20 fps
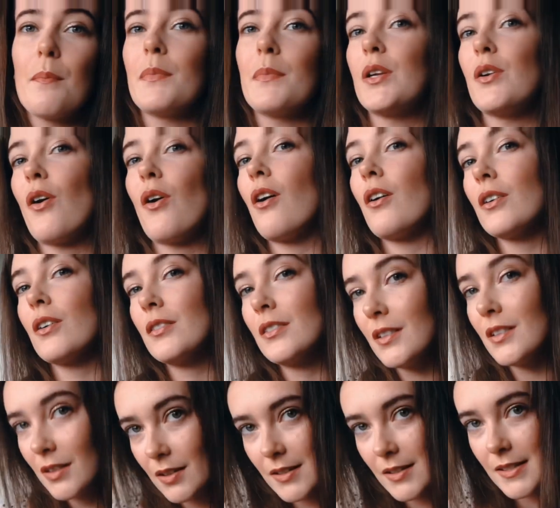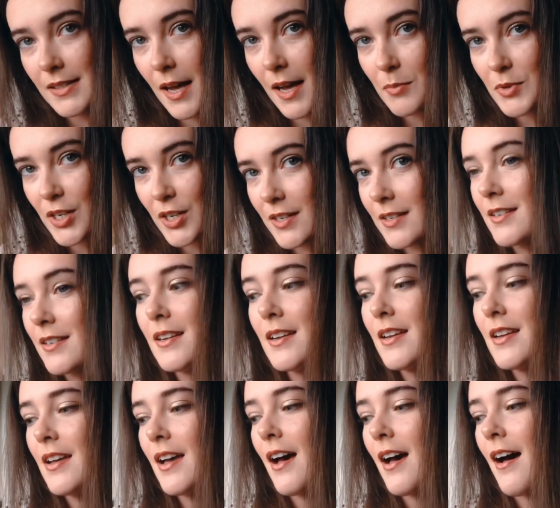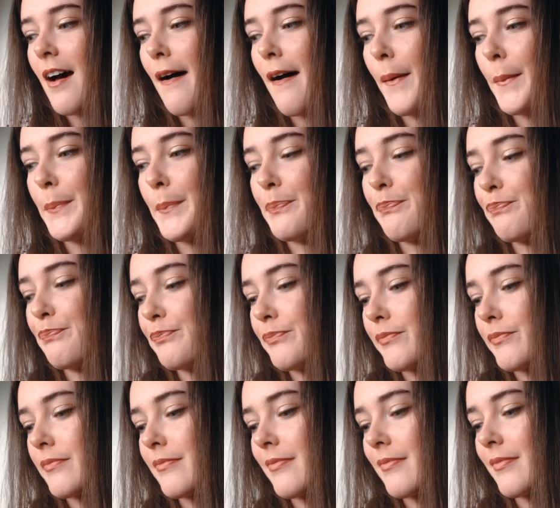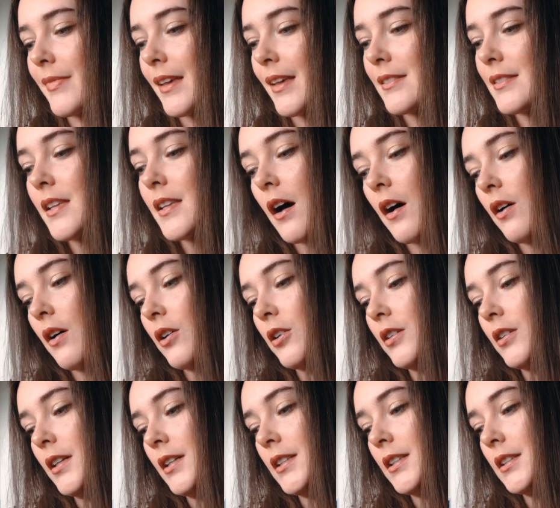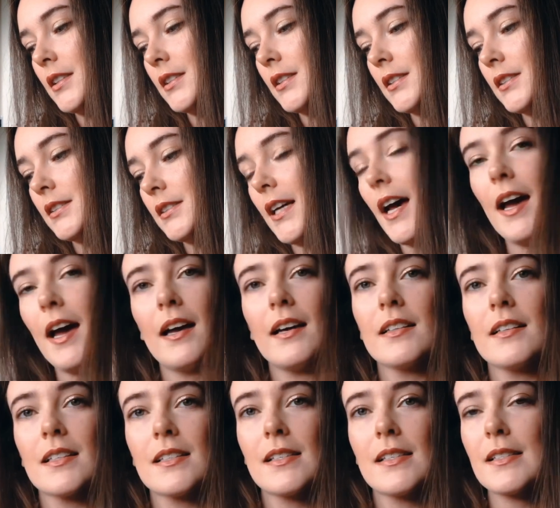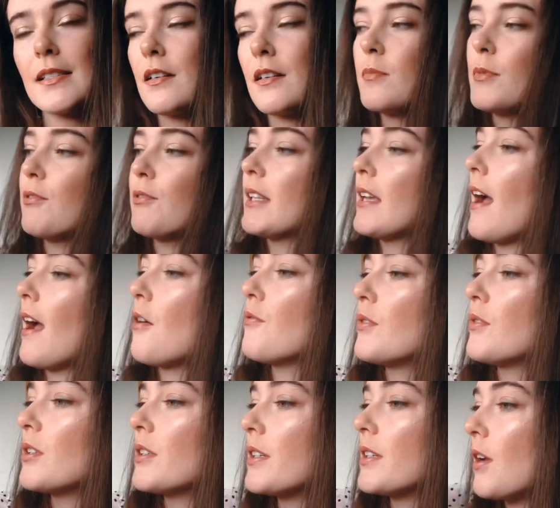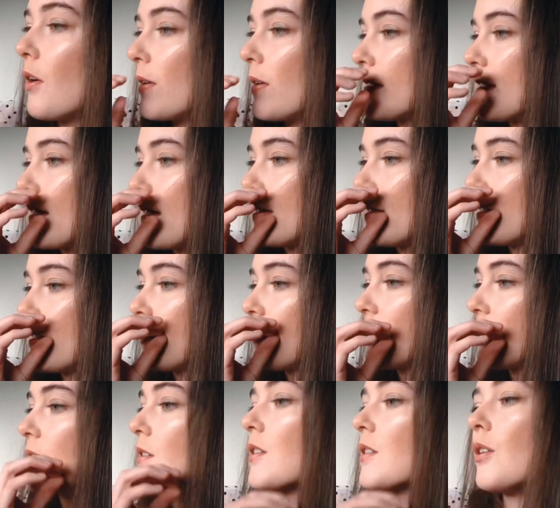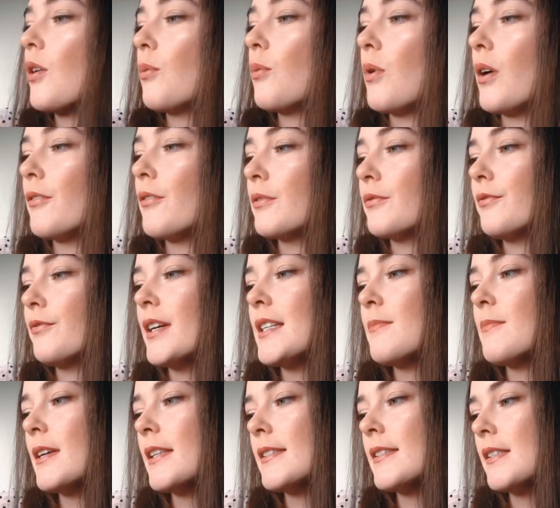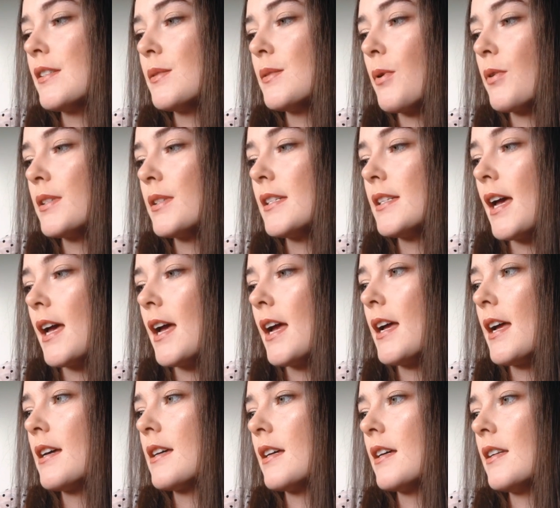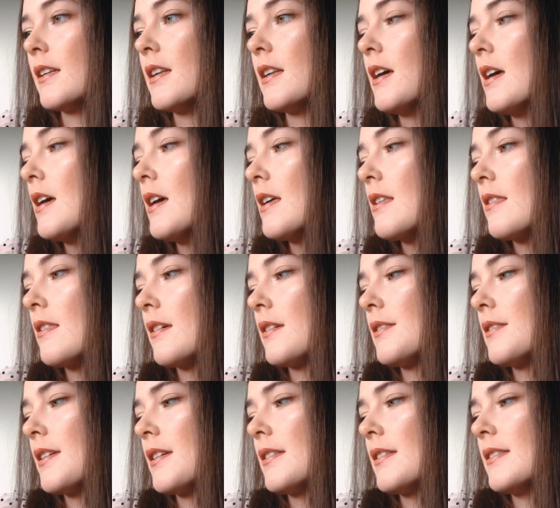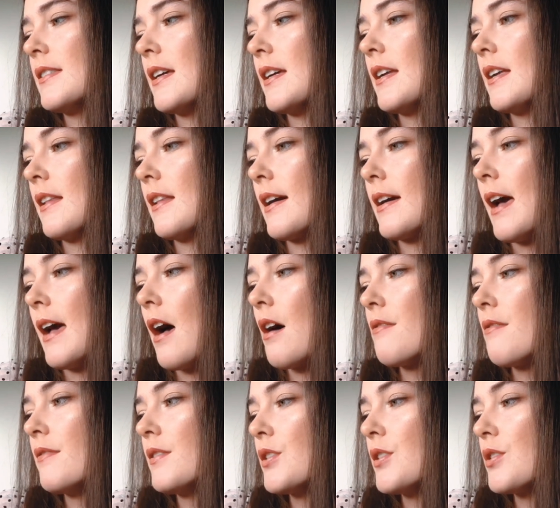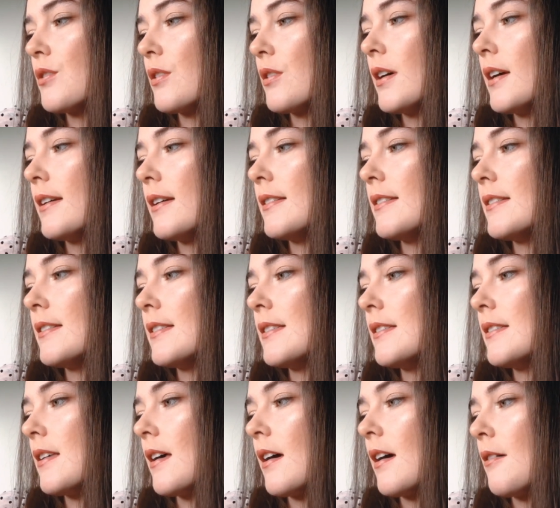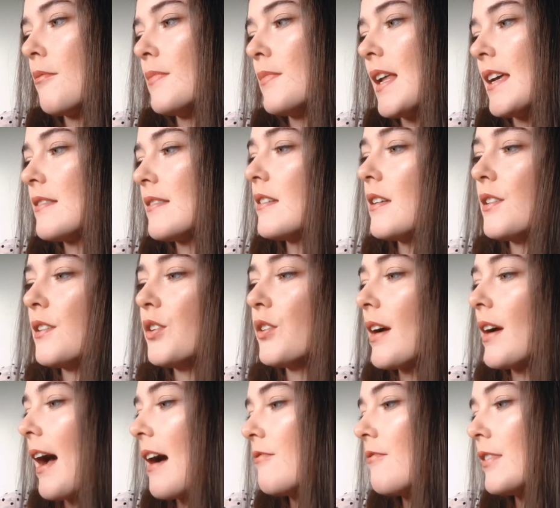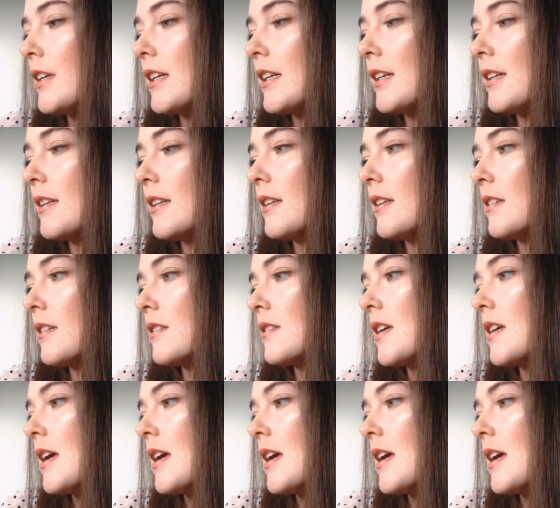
but not conception. So yeah, this is gonna be really helpful. You know, it says, you know, what vitamins you're supposed to take and things to consider, like health insurance, lessening your caffeine and